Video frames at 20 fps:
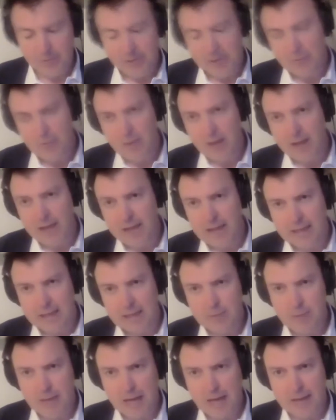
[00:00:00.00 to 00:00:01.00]
You might
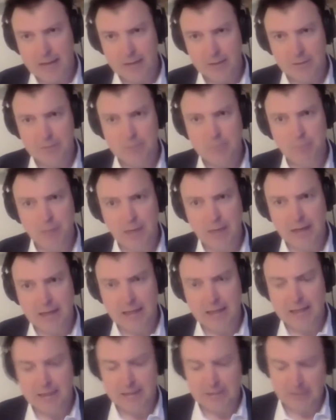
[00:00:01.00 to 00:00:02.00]
think it's bad news.
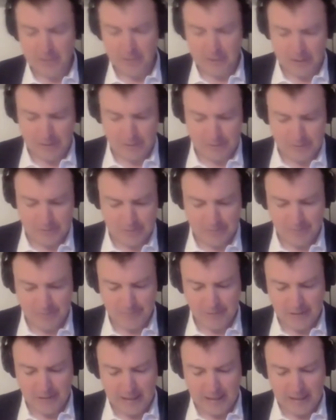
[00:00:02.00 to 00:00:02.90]
I think it's good news.